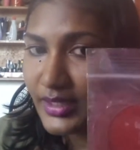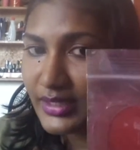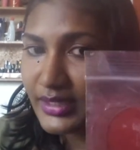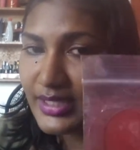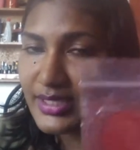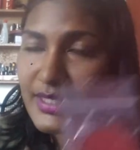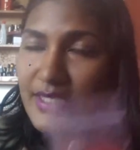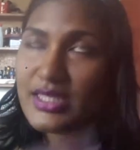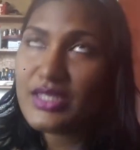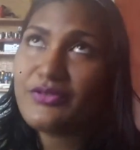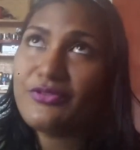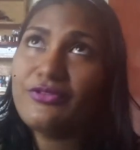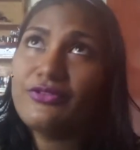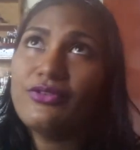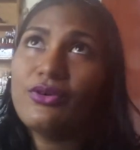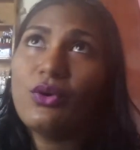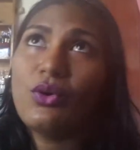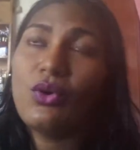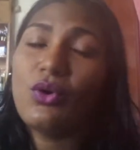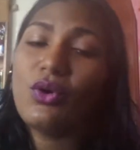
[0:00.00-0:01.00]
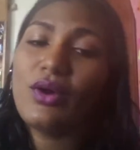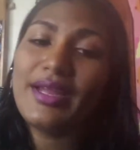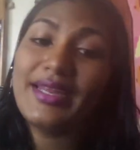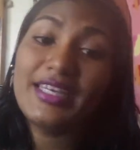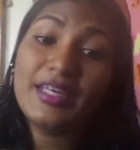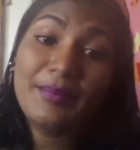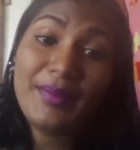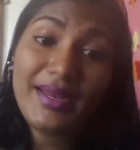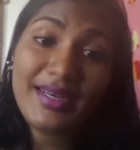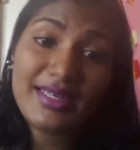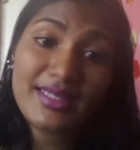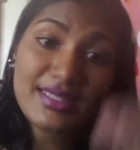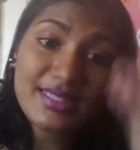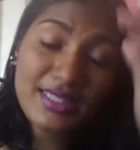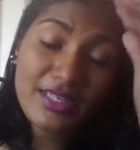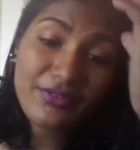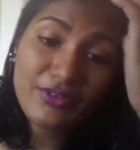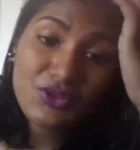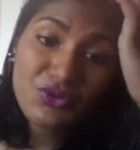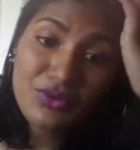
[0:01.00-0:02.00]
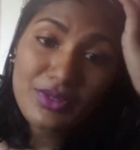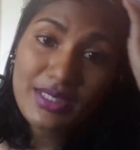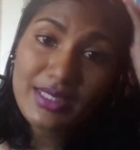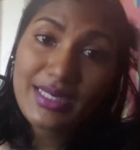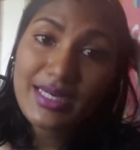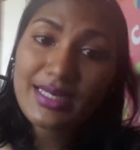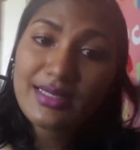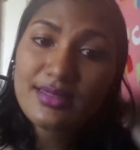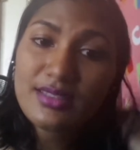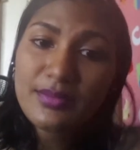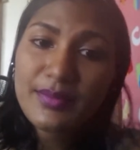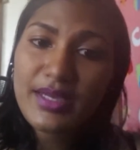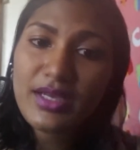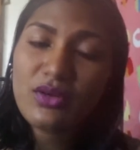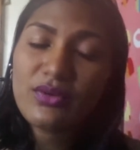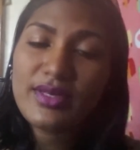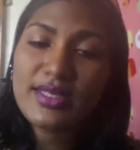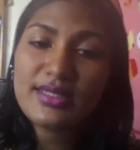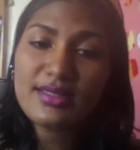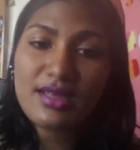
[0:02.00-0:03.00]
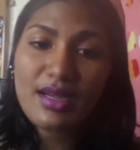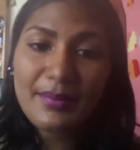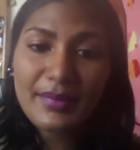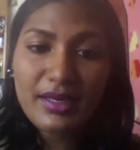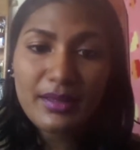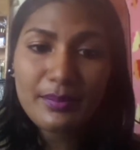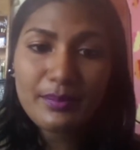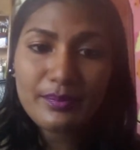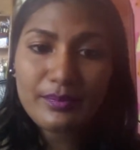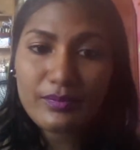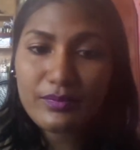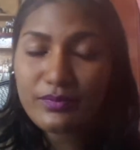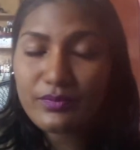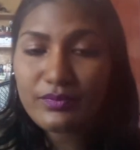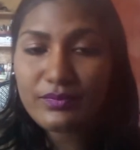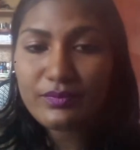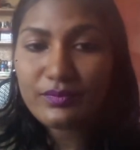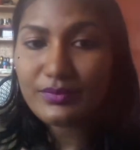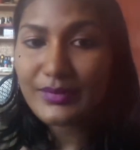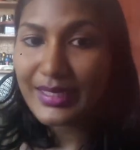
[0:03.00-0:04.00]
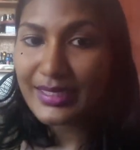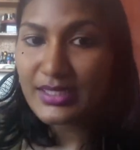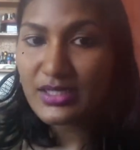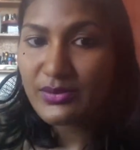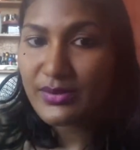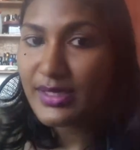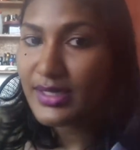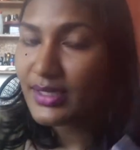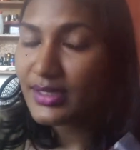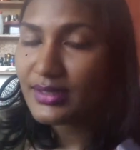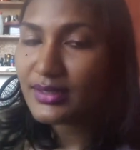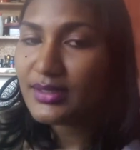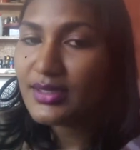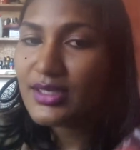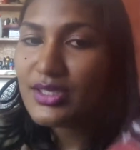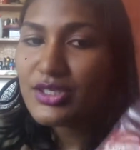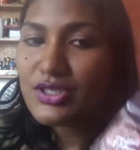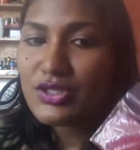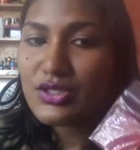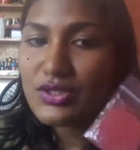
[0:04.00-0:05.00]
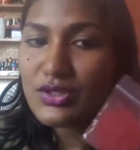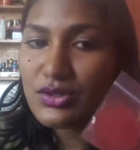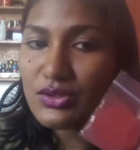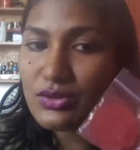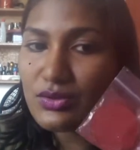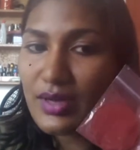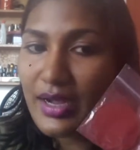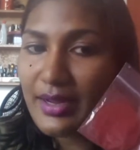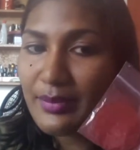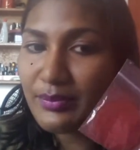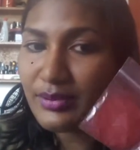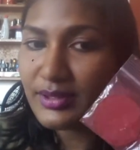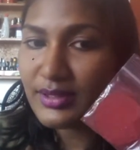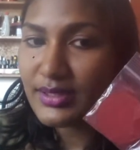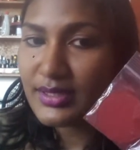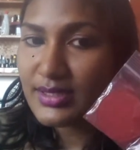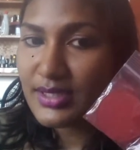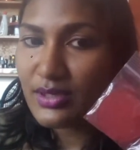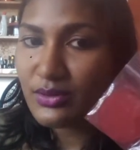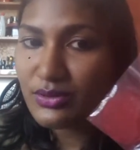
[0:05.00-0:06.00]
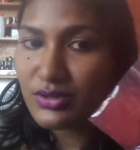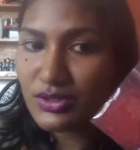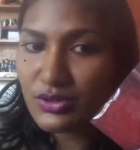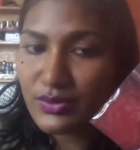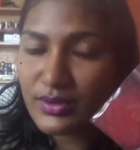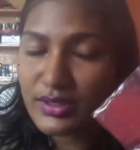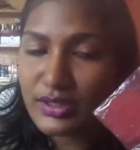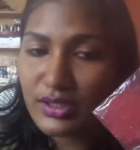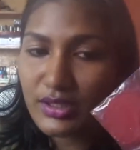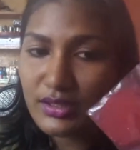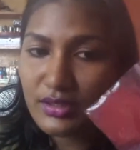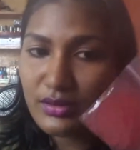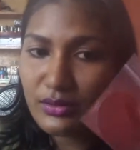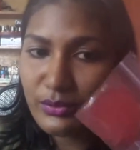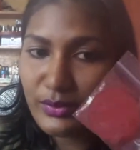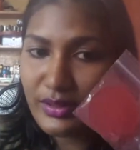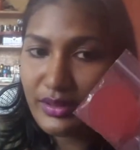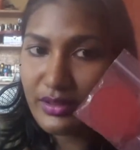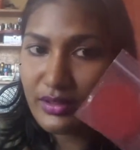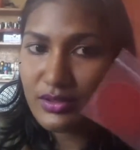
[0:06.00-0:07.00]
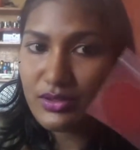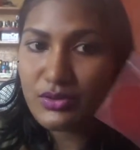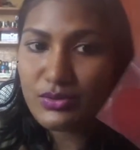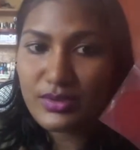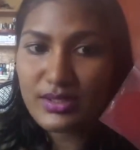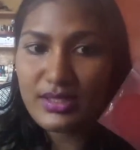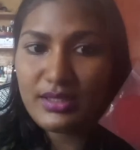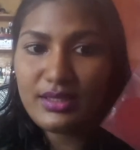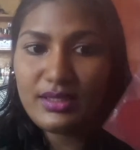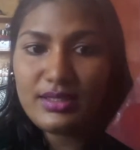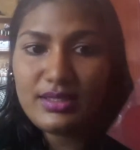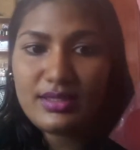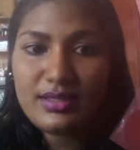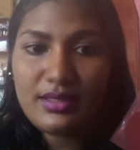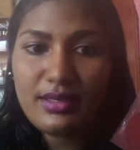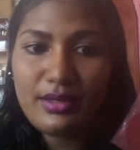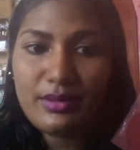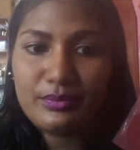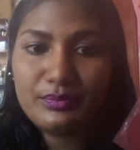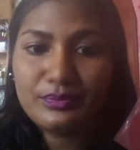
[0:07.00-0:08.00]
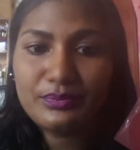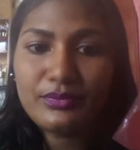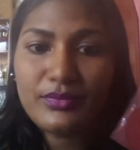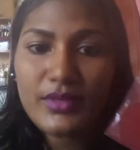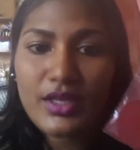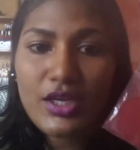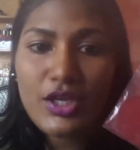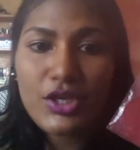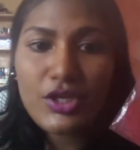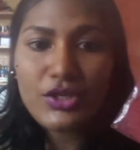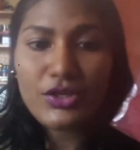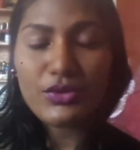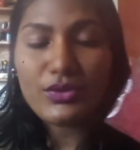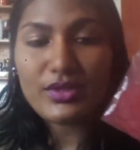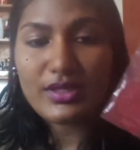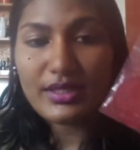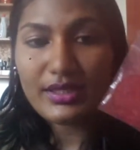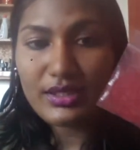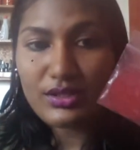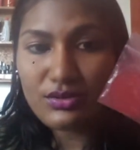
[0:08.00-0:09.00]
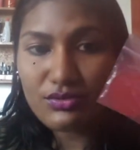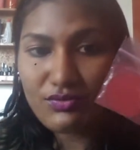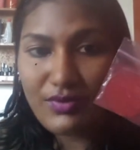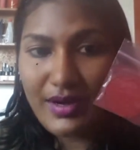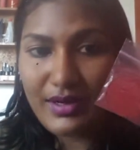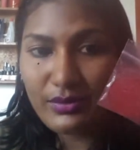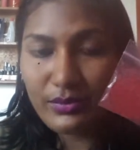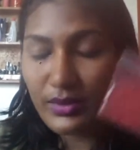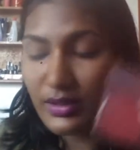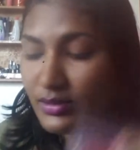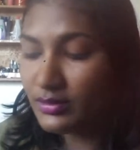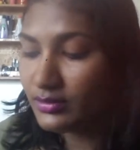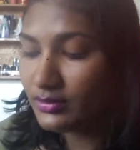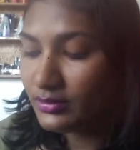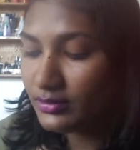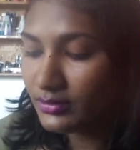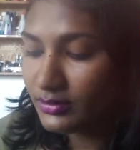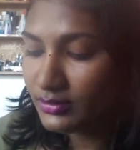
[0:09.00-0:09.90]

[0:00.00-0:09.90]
This is for Independence Day for Trinidad and Tobago. It's coming up next week, so I pulled this out to do a look with using this red one.